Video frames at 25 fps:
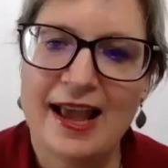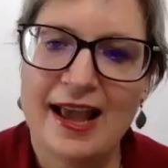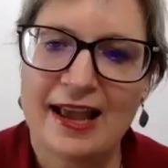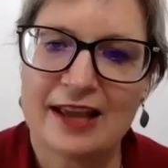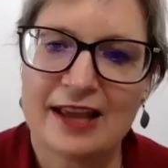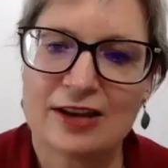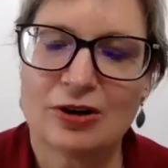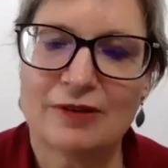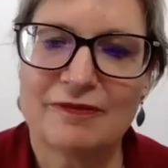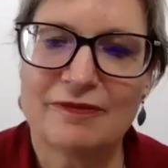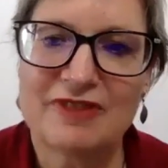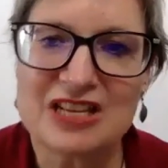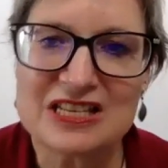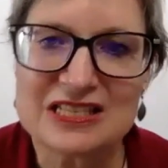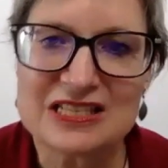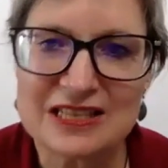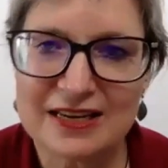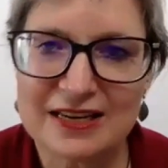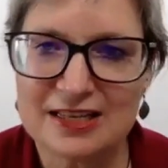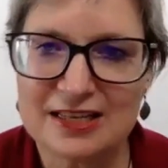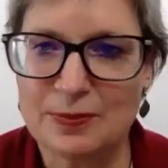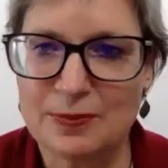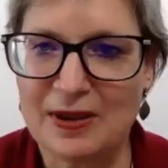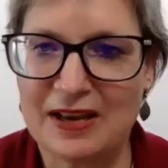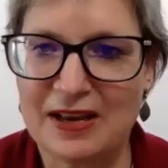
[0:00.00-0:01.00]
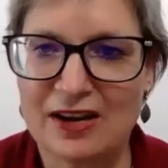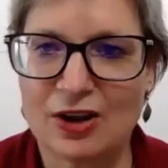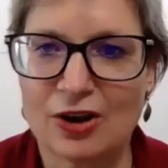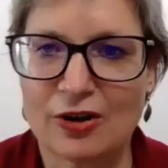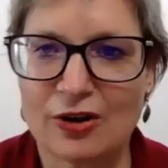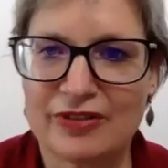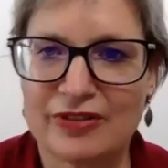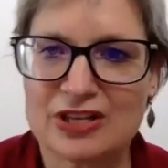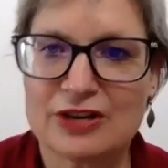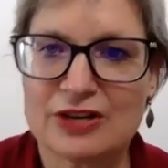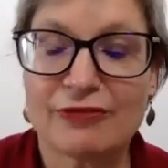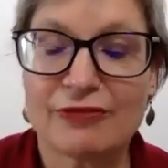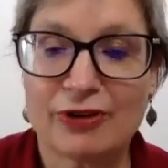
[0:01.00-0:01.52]
And obviously, depending on
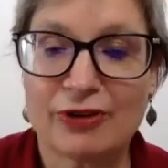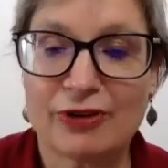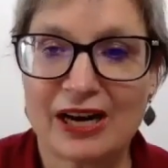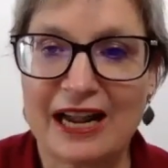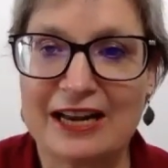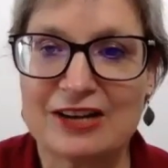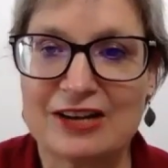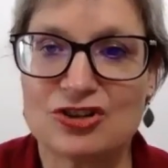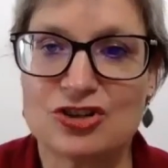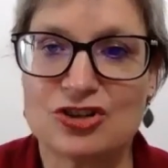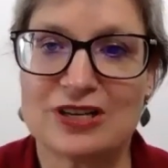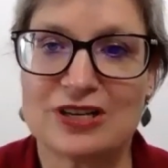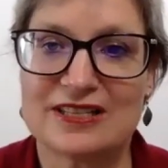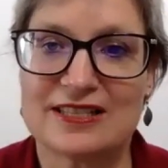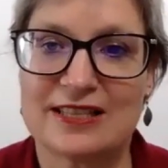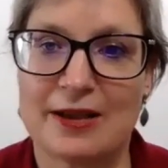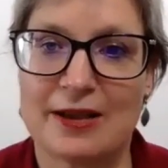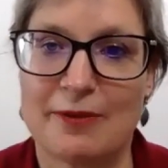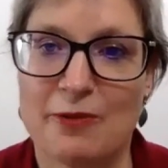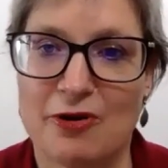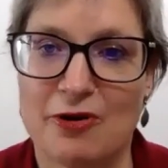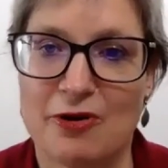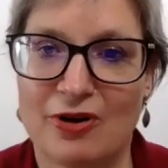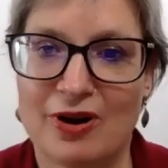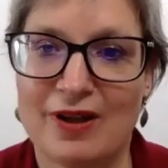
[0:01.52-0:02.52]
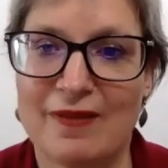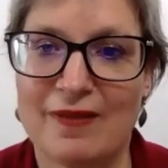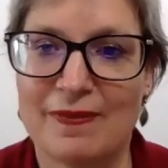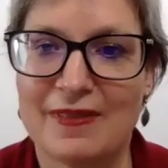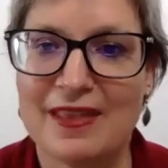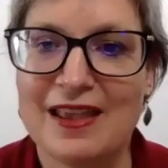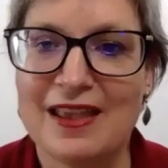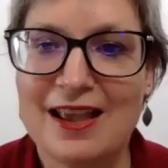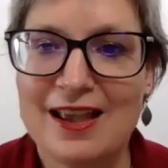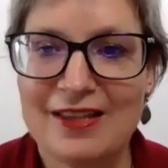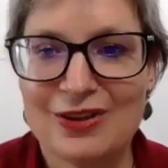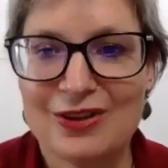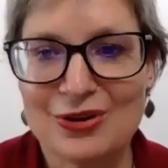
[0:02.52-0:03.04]
the different countries that we're in,
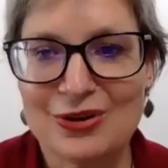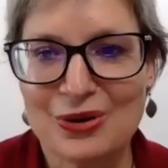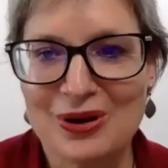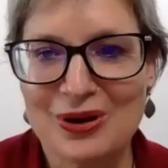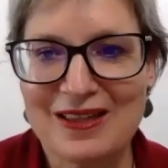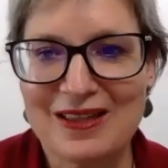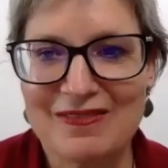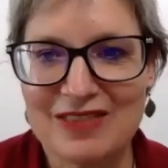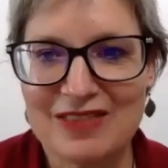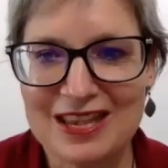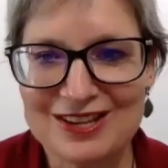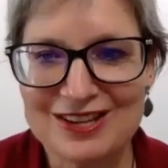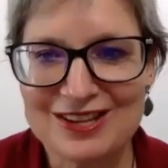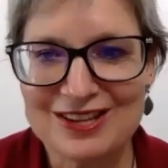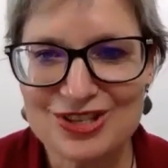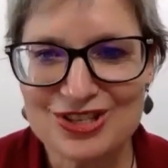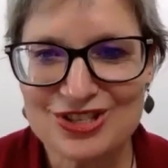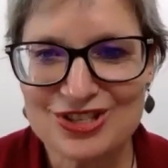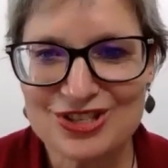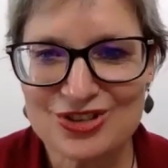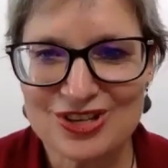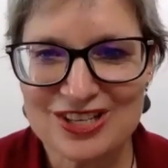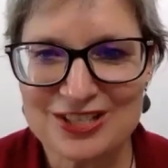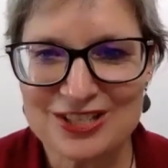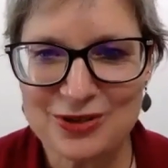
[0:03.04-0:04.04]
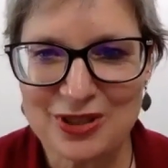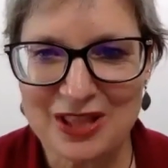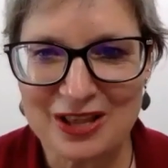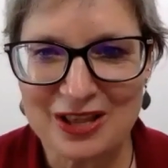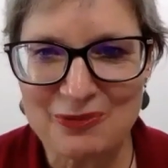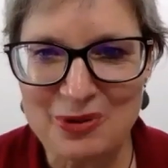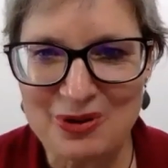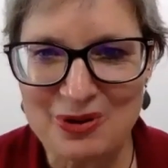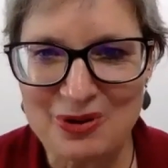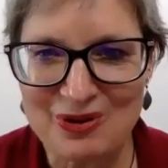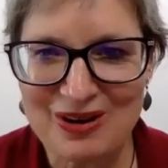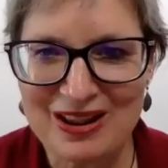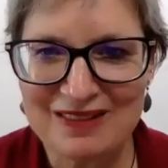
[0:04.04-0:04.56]
and the industries that
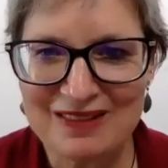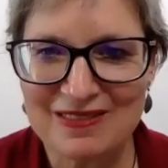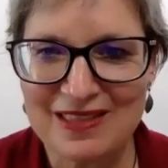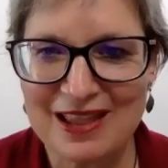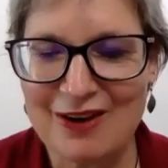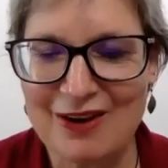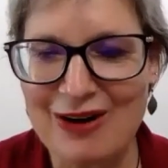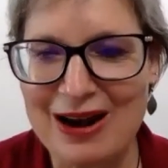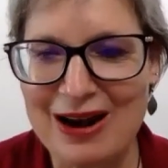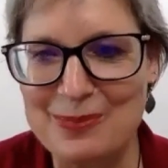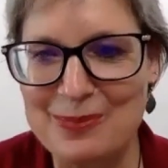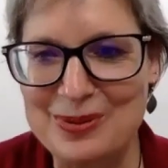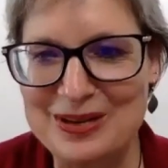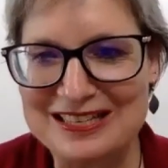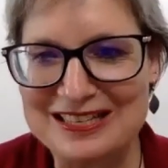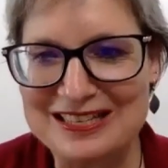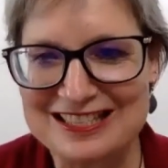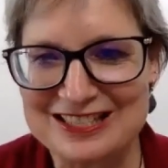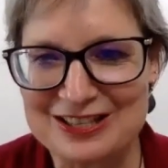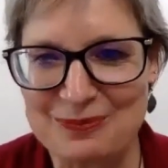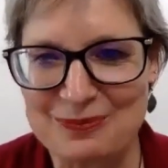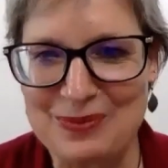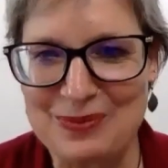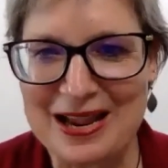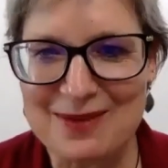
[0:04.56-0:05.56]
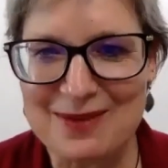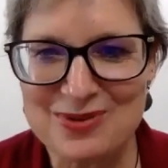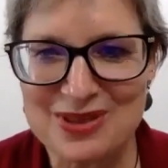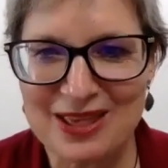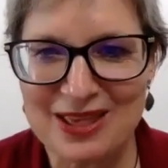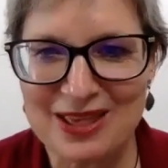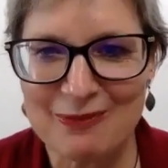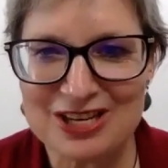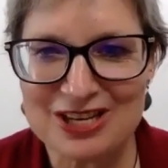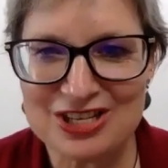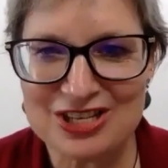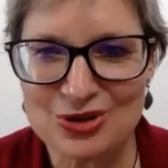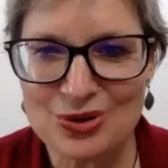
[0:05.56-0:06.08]
we're in, there are pieces of paper that
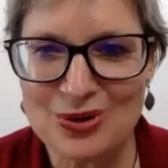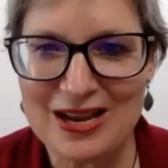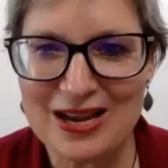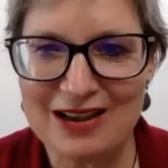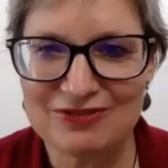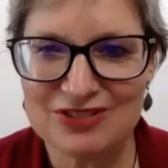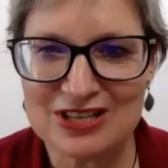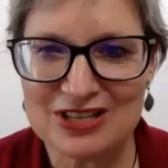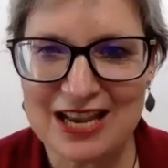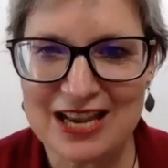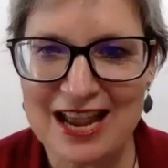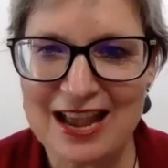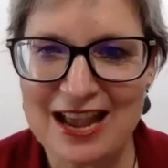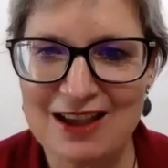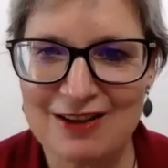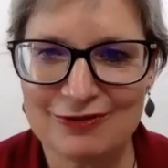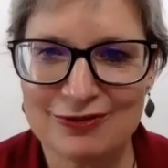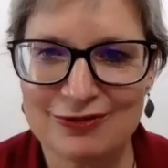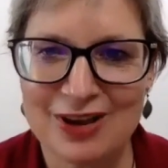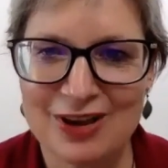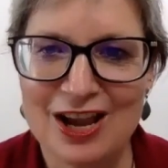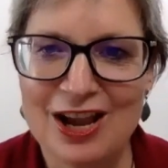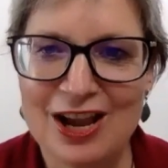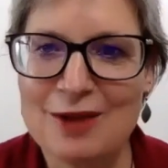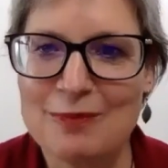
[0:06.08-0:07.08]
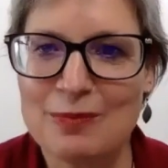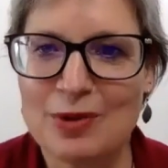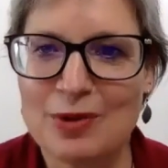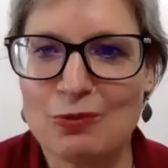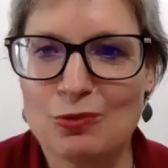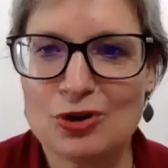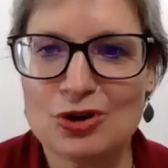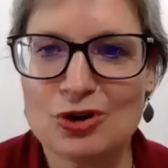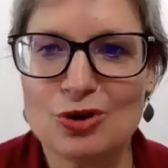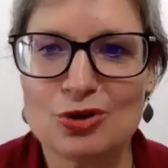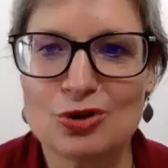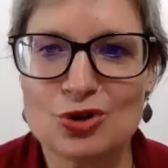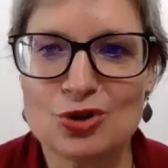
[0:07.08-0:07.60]
we do have to have. But
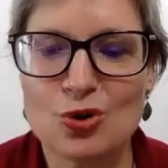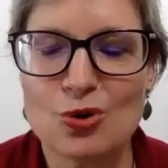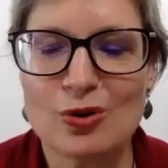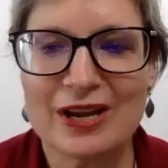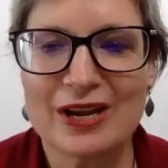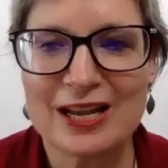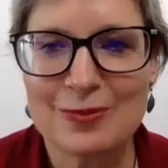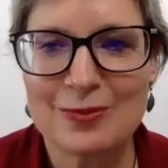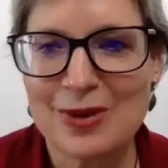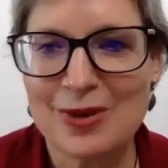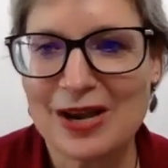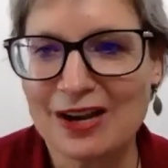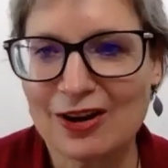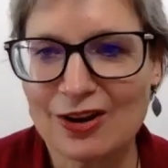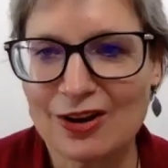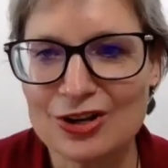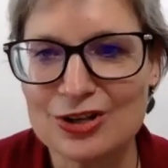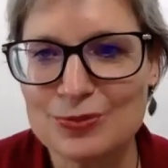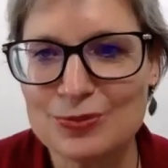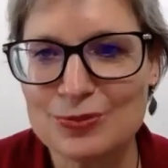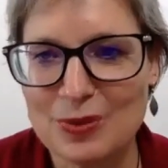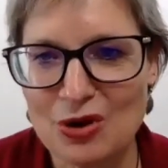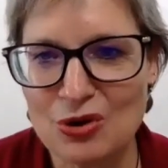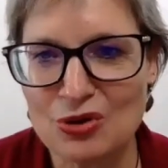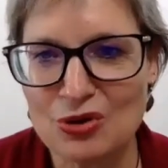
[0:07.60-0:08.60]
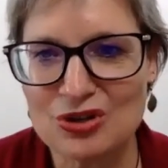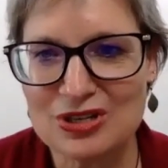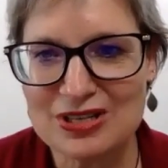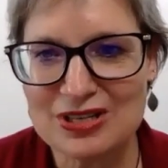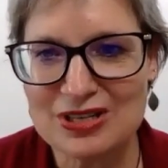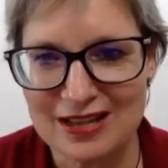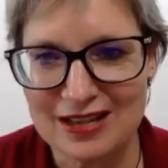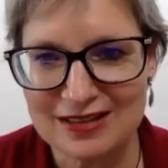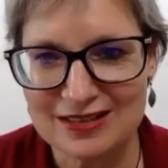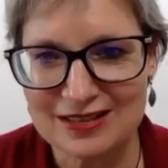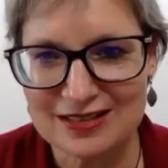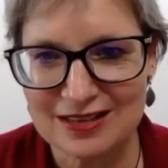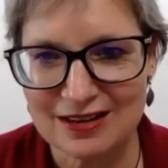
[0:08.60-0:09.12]
what you're talking about goes beyond
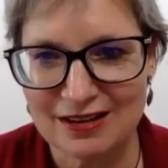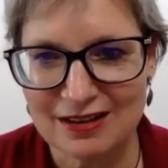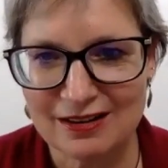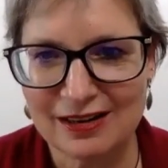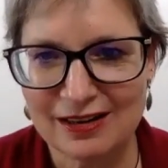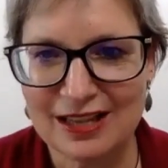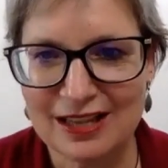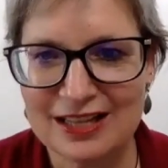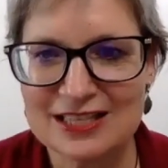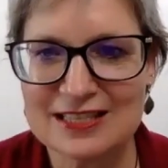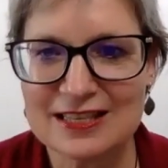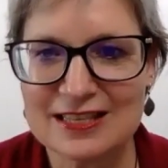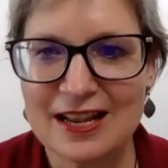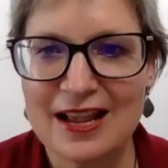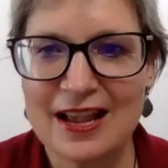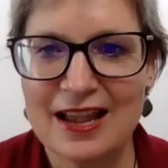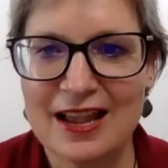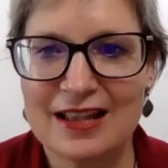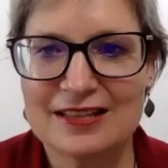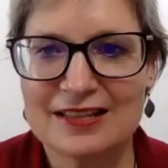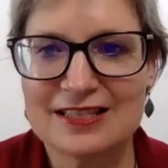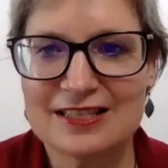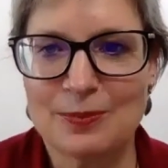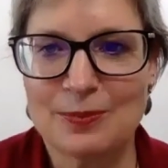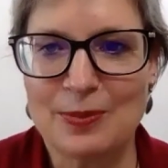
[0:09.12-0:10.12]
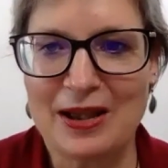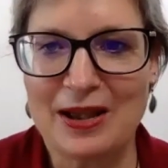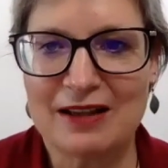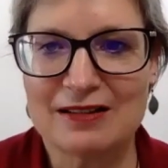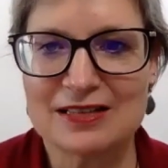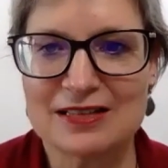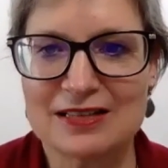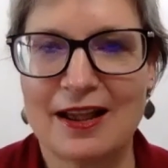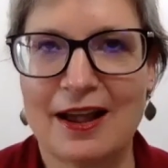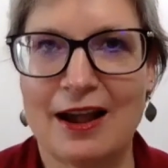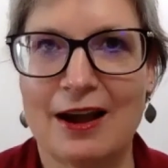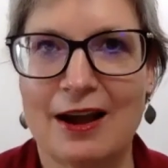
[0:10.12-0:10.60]
that, isn't it? It's about